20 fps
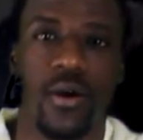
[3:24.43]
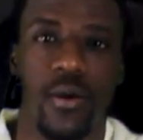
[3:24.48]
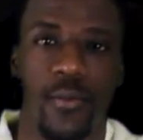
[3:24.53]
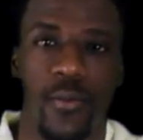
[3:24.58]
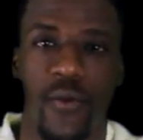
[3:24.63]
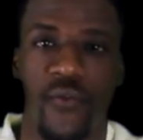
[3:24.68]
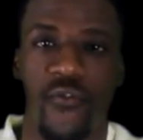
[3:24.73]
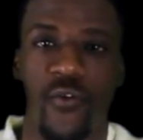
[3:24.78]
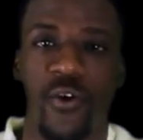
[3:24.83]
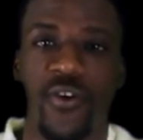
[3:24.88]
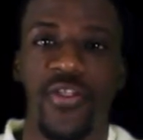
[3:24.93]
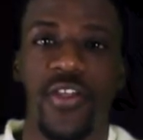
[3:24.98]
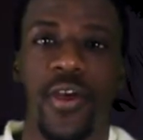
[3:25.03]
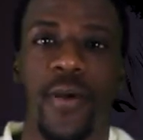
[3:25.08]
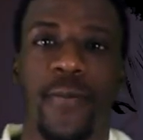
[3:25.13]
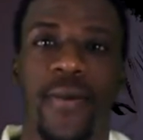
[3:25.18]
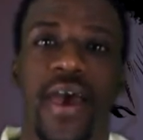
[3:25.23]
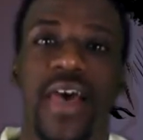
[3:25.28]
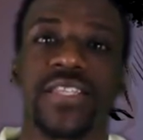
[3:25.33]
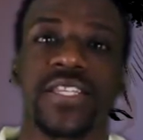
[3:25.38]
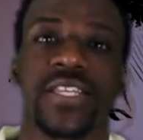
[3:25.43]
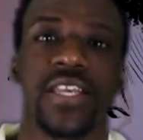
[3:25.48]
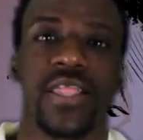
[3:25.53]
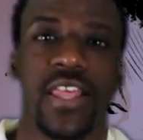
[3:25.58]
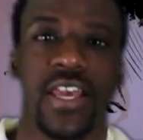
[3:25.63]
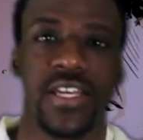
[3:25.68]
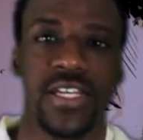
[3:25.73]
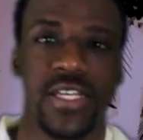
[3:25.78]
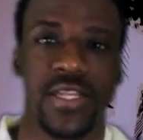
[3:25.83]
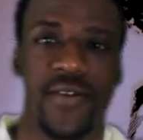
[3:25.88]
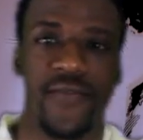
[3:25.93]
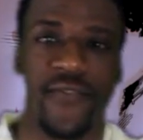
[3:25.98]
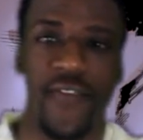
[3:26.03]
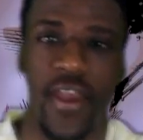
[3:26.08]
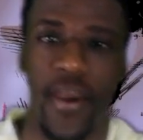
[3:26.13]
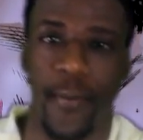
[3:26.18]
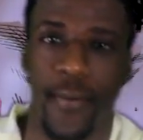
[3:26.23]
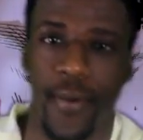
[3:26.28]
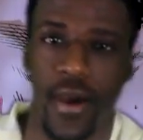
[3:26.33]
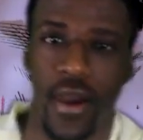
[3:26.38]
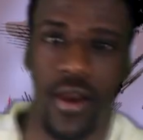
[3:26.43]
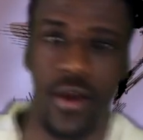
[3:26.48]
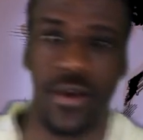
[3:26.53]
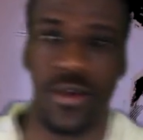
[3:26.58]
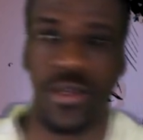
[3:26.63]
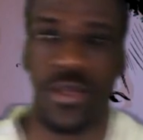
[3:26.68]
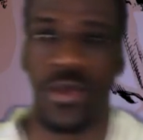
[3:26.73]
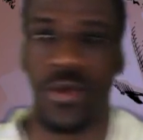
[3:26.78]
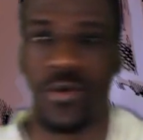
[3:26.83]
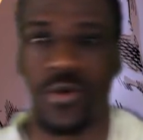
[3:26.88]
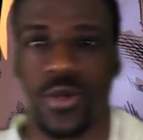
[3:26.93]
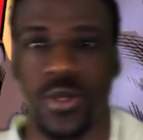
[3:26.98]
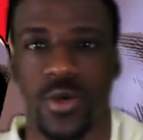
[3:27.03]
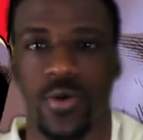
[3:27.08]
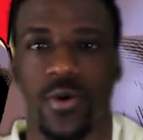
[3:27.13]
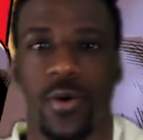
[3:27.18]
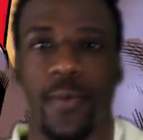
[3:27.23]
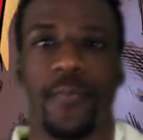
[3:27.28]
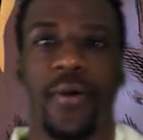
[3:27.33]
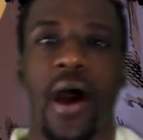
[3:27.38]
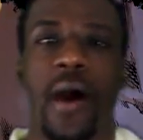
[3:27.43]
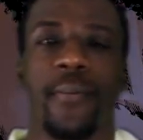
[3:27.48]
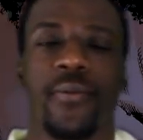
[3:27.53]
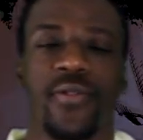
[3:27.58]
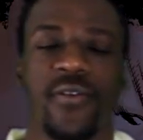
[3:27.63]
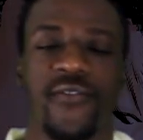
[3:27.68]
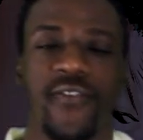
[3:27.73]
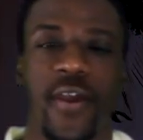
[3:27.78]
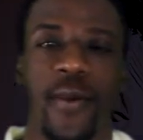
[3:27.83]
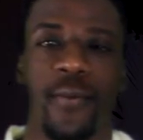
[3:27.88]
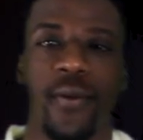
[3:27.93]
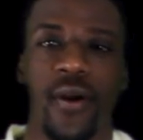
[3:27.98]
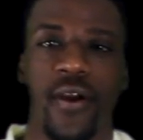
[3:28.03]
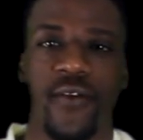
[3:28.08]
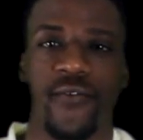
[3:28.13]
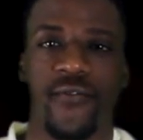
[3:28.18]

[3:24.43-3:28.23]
Before the emasculation of vampires due to a popular vampire